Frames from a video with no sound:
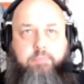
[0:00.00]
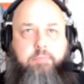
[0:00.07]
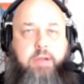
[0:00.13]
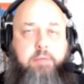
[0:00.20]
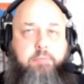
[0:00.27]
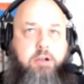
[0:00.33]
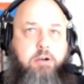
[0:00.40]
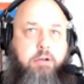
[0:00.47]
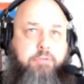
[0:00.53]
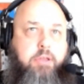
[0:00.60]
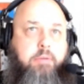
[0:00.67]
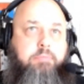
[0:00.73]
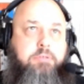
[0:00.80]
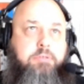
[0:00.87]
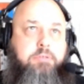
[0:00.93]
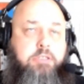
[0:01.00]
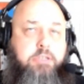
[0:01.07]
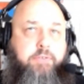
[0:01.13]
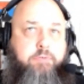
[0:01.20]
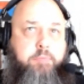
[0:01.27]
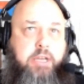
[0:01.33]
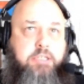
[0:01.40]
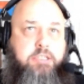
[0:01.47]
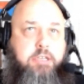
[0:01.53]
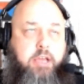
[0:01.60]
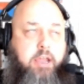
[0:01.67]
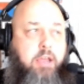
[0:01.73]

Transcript: it's easy for me to say,